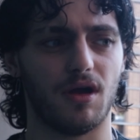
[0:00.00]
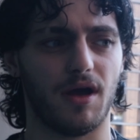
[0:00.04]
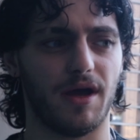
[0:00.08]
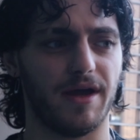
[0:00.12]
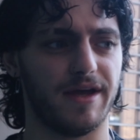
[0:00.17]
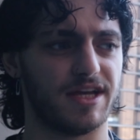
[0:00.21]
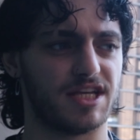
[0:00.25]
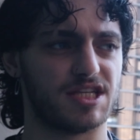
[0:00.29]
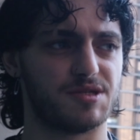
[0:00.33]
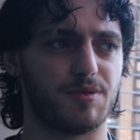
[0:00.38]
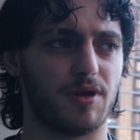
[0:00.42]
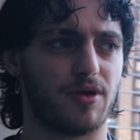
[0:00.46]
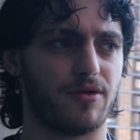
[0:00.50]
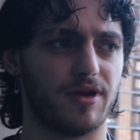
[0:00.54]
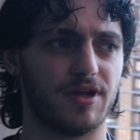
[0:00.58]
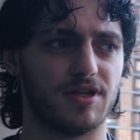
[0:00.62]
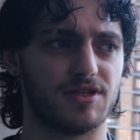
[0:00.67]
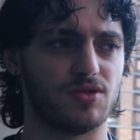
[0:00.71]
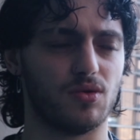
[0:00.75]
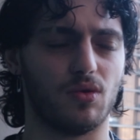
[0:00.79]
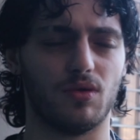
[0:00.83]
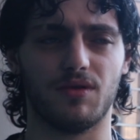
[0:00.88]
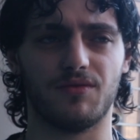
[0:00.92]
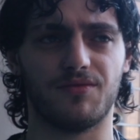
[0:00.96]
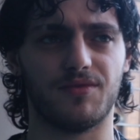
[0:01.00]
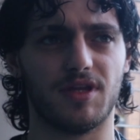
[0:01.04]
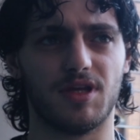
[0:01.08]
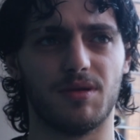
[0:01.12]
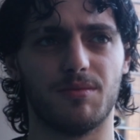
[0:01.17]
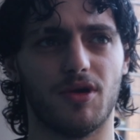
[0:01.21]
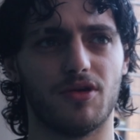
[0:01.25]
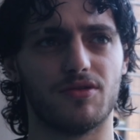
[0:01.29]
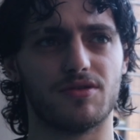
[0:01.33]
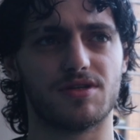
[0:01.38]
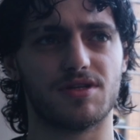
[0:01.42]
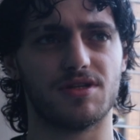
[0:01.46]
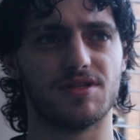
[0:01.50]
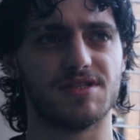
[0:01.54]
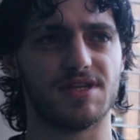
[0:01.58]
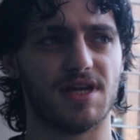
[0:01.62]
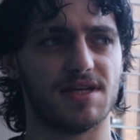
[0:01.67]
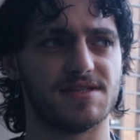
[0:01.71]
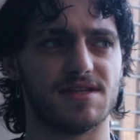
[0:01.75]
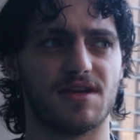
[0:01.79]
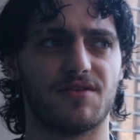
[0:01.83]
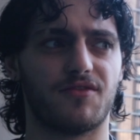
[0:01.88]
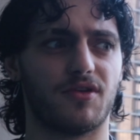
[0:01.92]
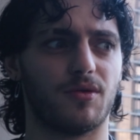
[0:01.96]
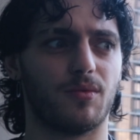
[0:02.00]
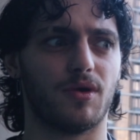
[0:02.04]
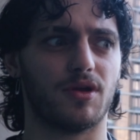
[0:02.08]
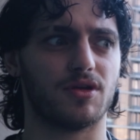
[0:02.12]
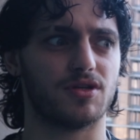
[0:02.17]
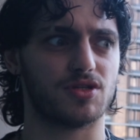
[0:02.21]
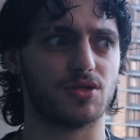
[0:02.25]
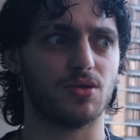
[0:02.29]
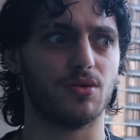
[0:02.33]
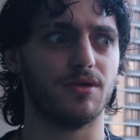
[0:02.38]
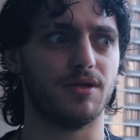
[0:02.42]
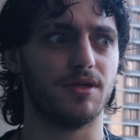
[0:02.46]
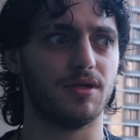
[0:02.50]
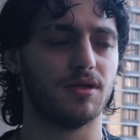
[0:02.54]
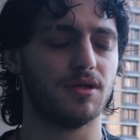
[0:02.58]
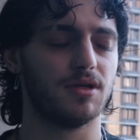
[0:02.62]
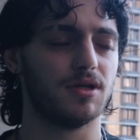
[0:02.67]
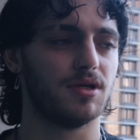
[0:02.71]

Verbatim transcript: I experience all of the emotions as everyone should.